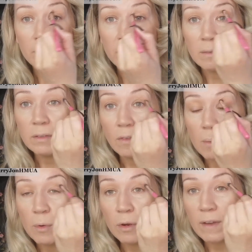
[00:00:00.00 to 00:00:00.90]
And then if you've
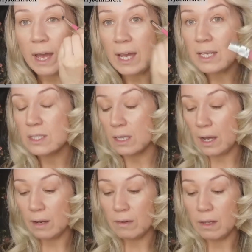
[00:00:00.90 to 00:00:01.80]
got more of a hazel
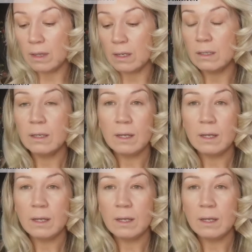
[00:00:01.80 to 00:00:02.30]
eye or anything,